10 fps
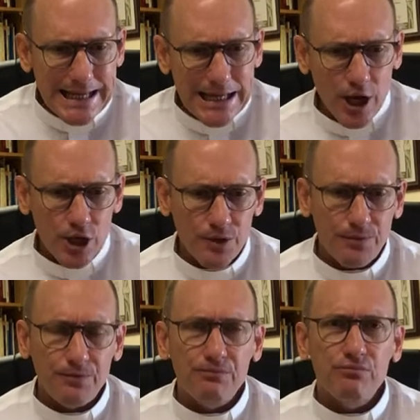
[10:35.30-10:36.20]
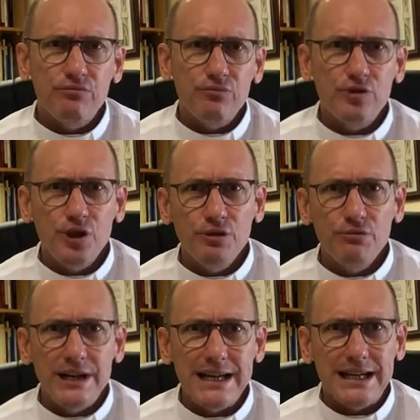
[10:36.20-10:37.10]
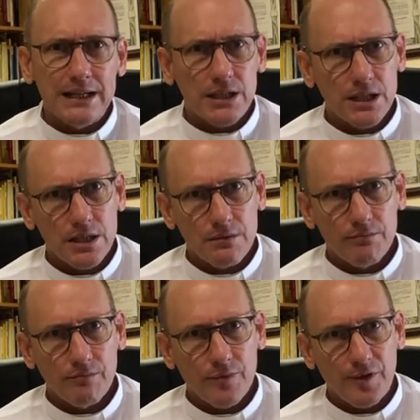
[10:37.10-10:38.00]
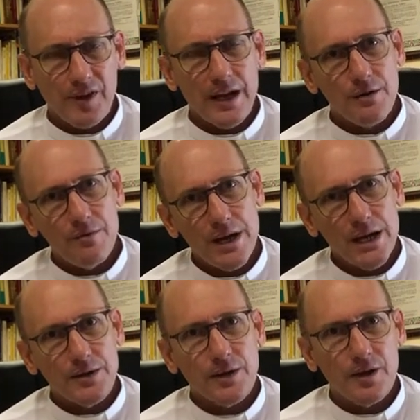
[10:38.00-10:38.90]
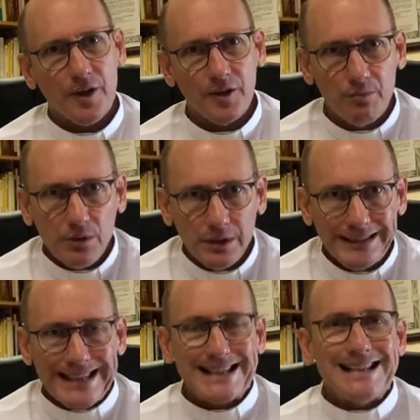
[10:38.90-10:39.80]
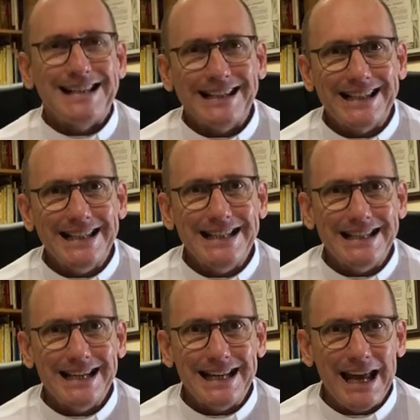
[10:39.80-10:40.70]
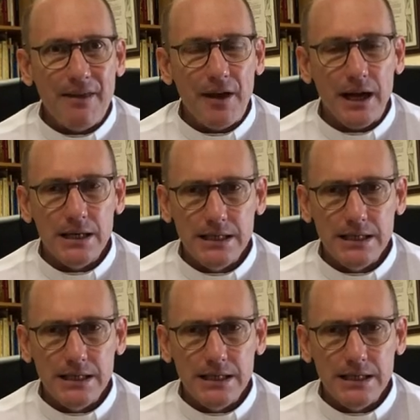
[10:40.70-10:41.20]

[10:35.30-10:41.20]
those two readings, the second reading and the Gospel, link nicely together,